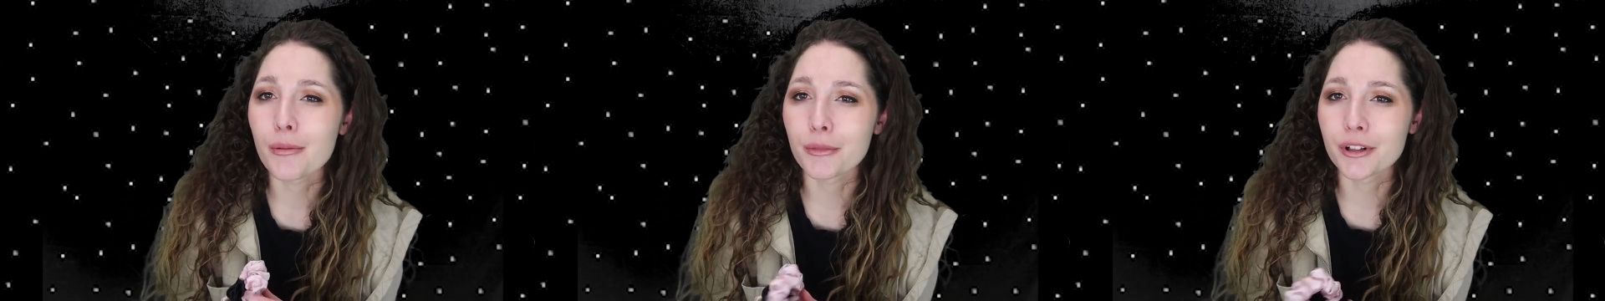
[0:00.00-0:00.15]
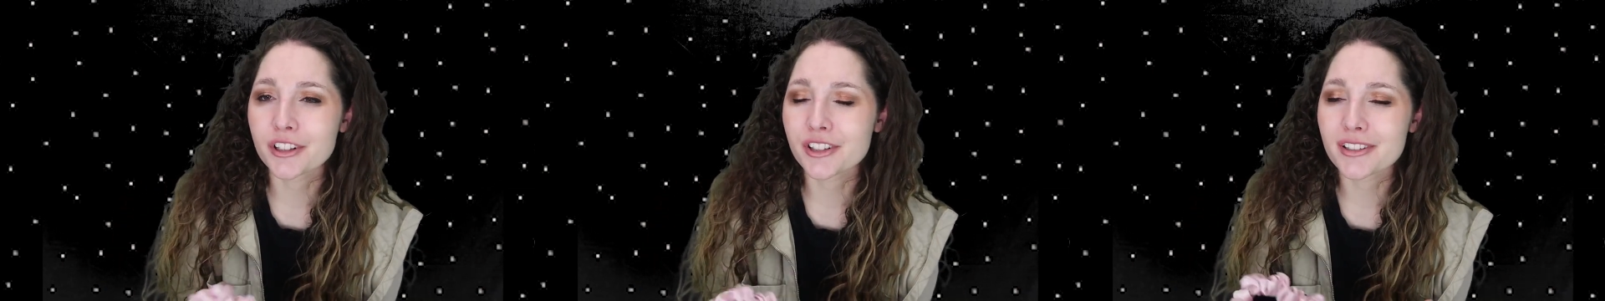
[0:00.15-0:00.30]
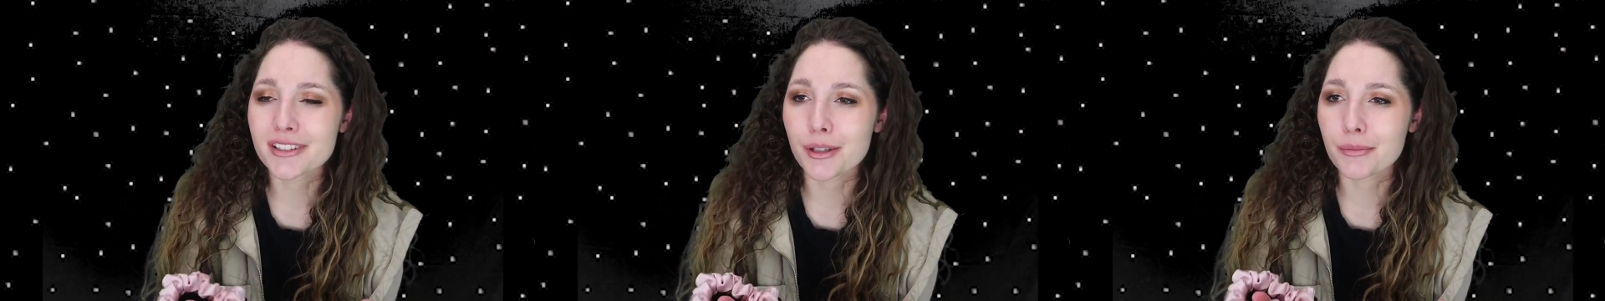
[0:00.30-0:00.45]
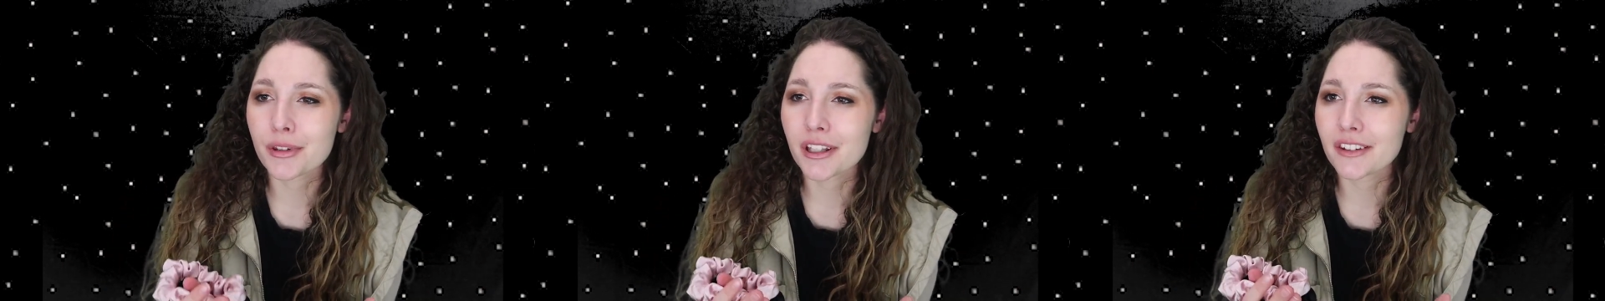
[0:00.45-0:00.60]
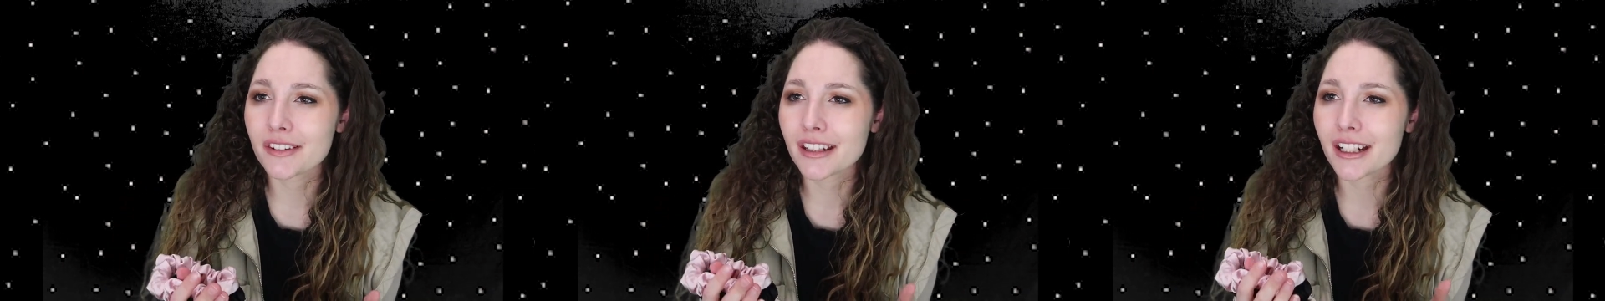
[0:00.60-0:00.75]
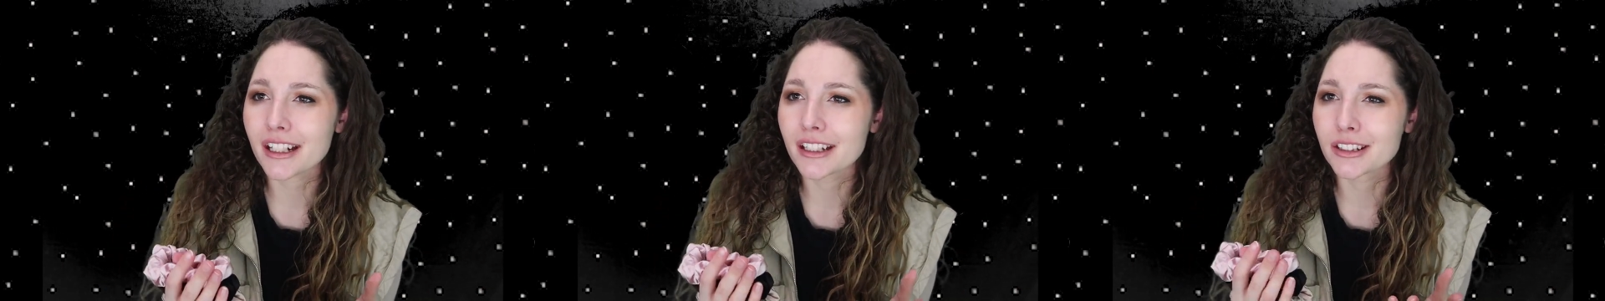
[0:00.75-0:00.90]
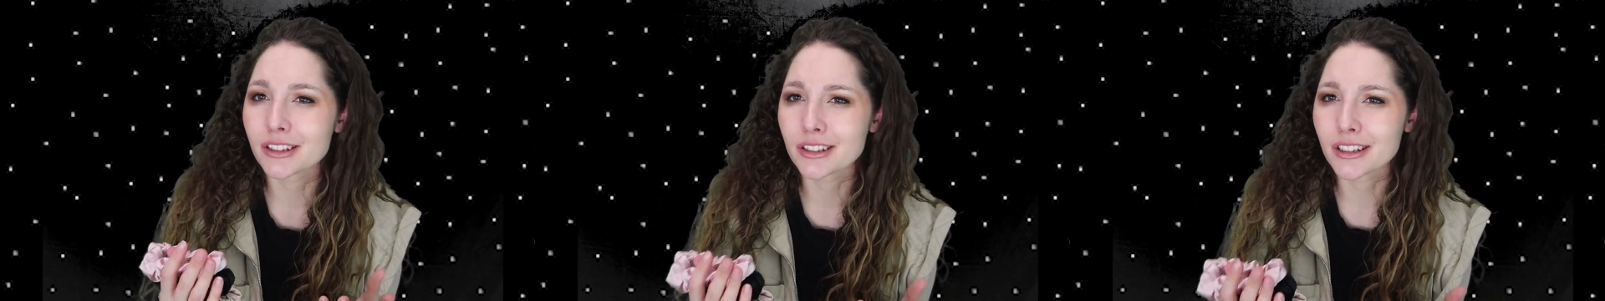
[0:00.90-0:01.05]
which is something that
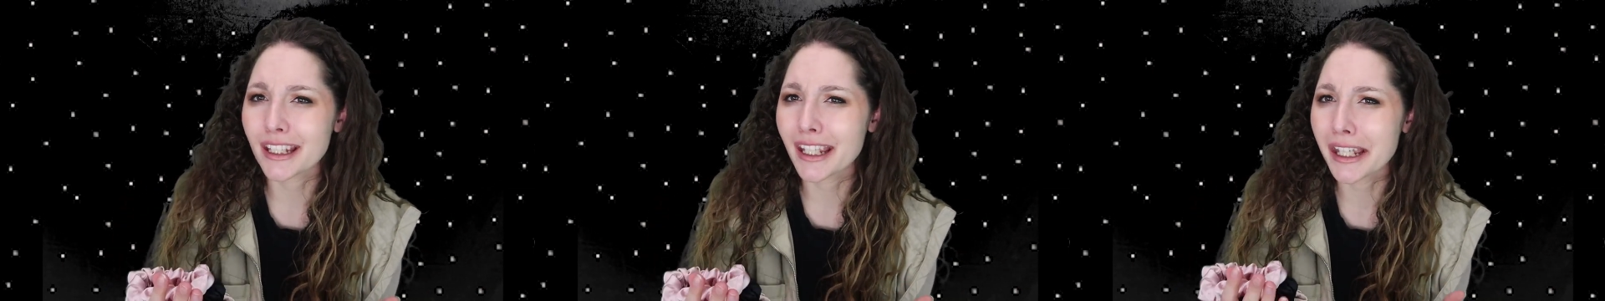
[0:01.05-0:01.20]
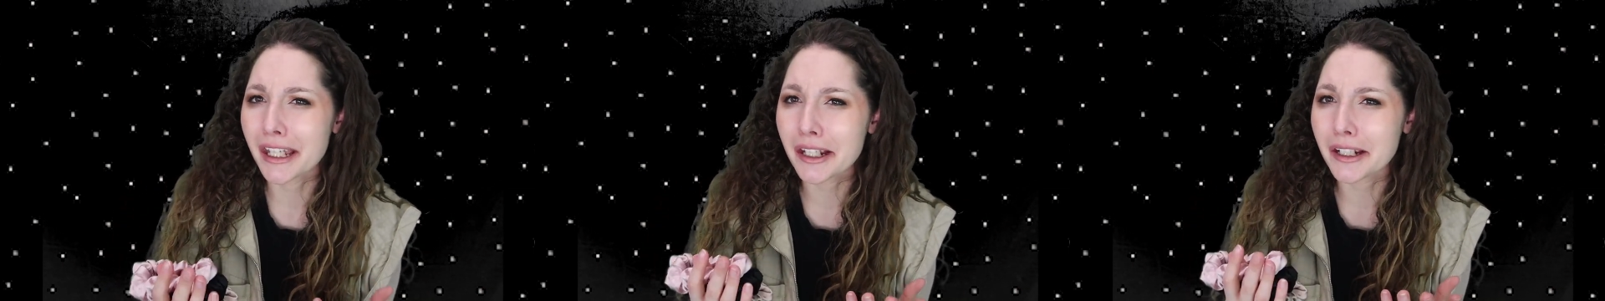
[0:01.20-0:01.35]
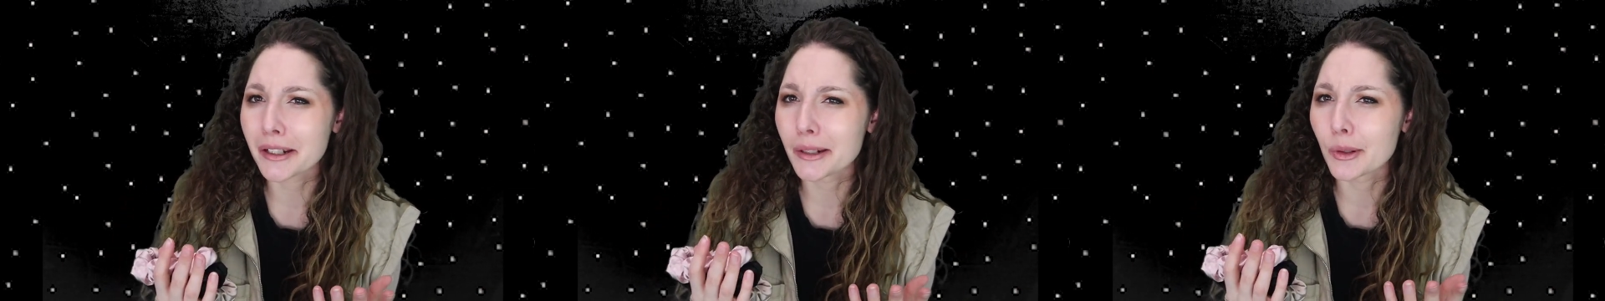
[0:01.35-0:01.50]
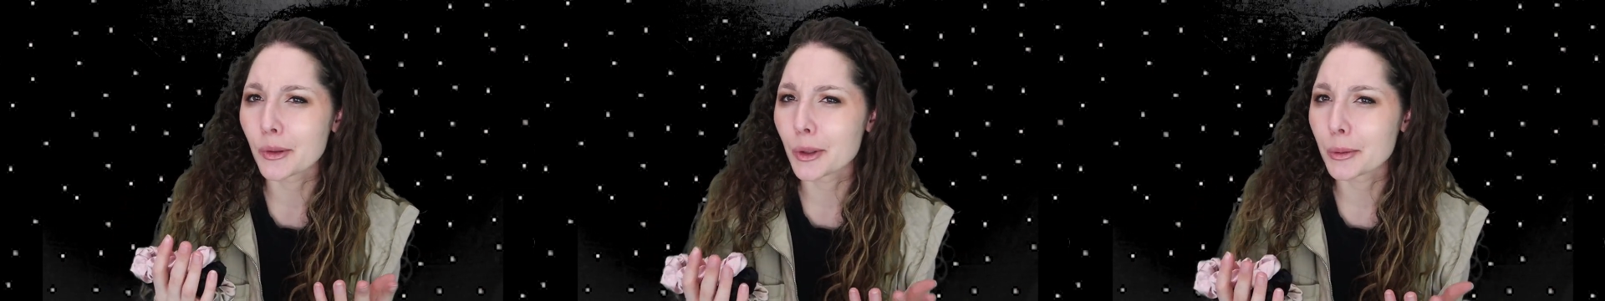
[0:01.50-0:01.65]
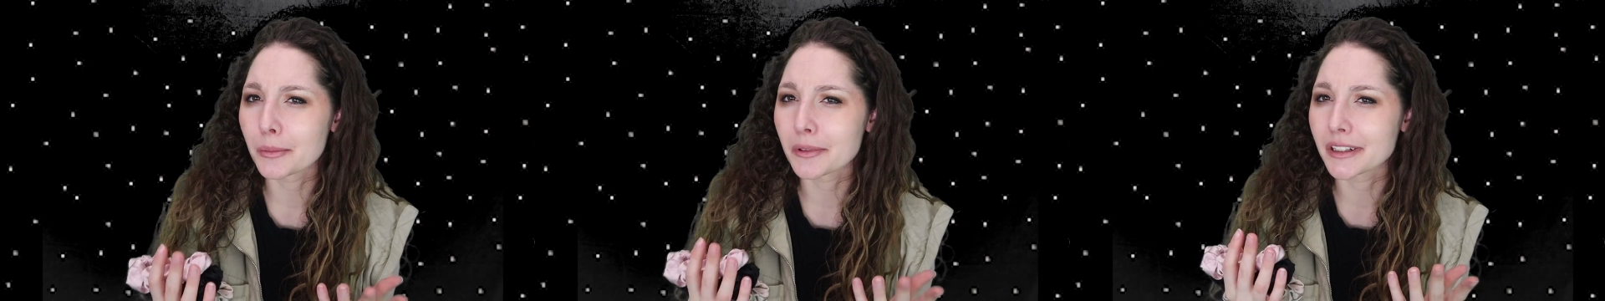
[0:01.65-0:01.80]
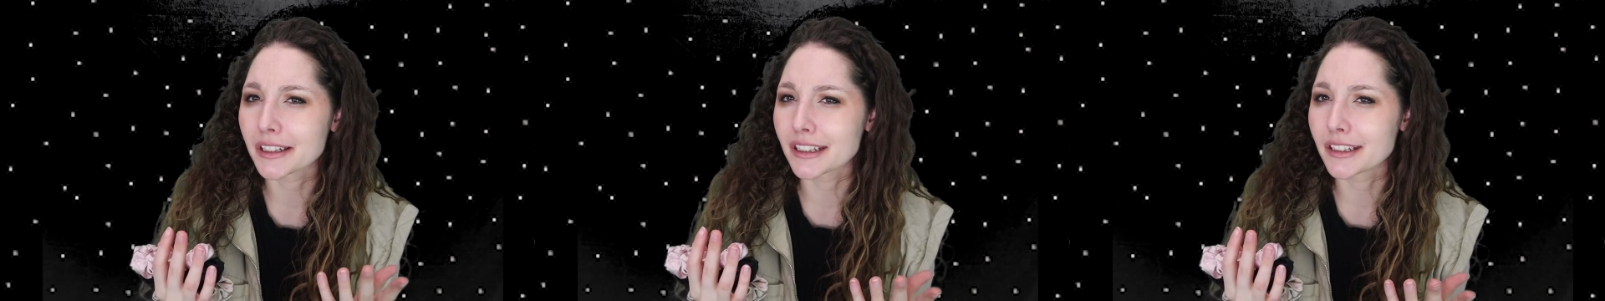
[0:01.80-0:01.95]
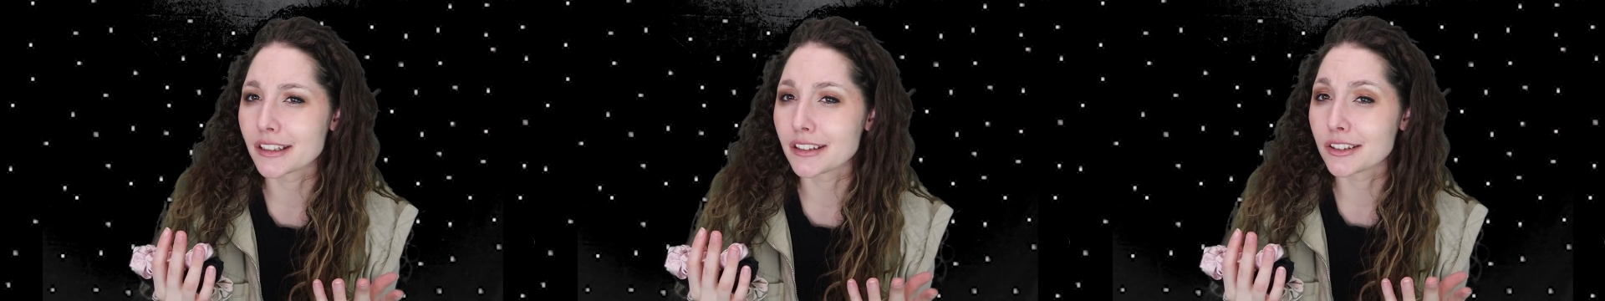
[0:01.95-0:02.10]
I can't
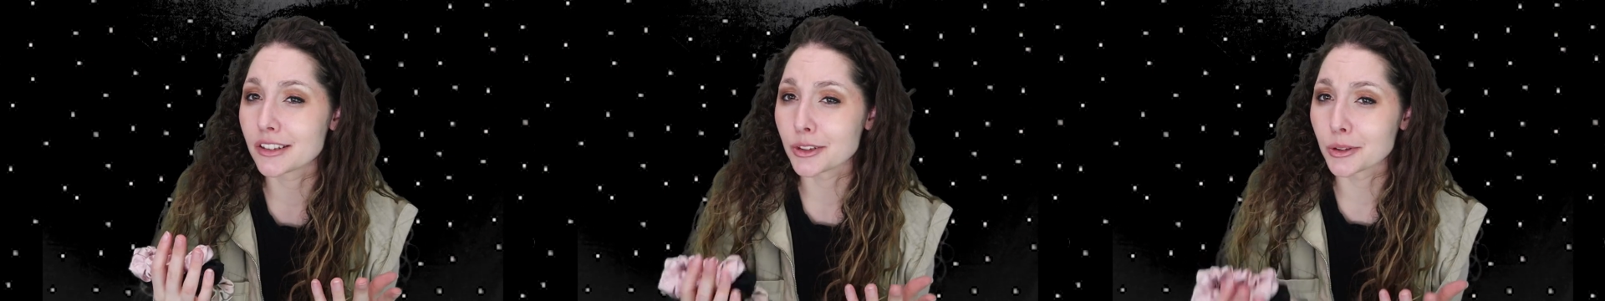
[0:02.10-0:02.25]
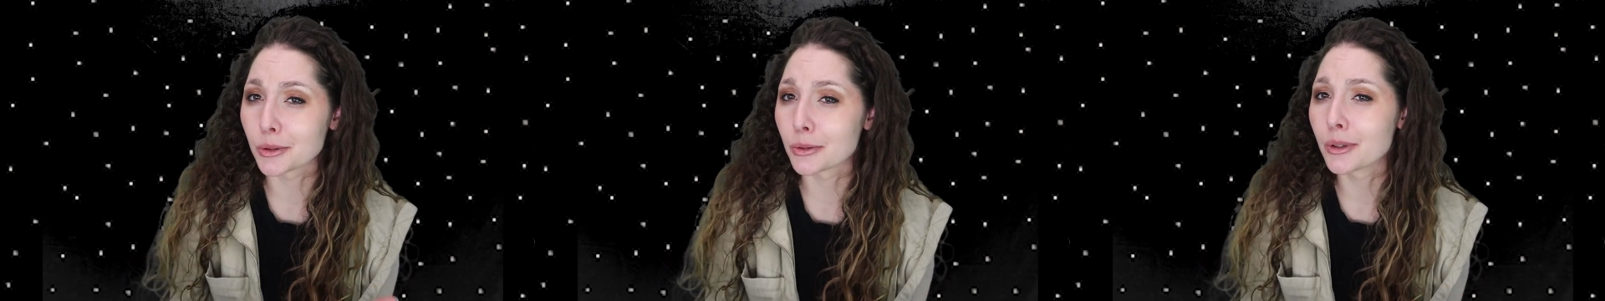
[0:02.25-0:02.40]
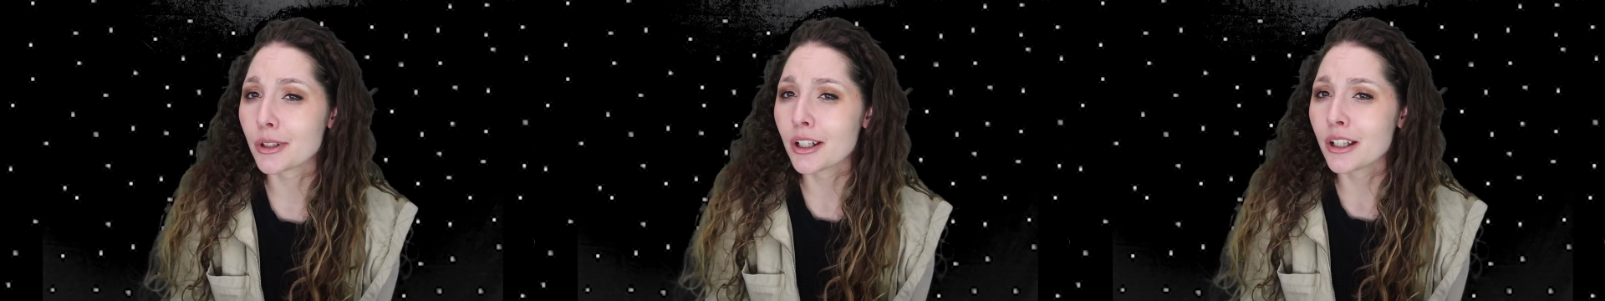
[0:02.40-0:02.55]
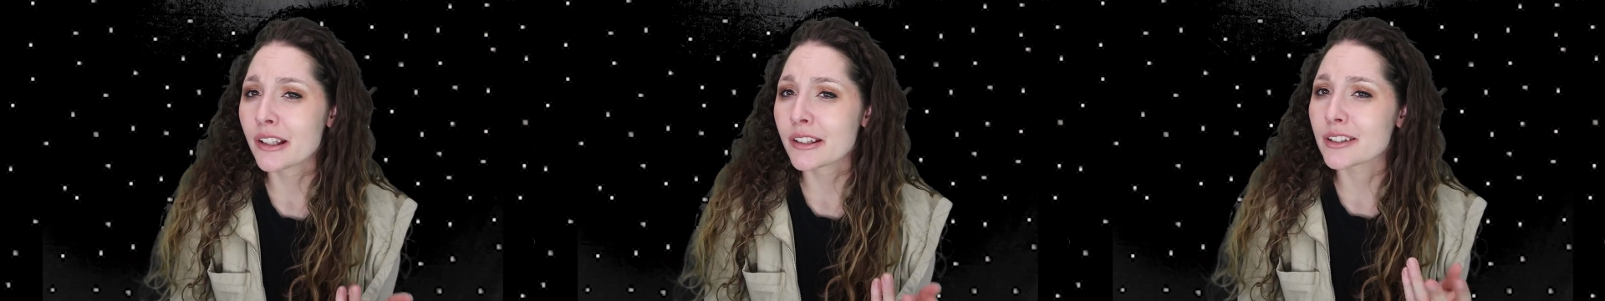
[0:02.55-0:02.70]
normally do.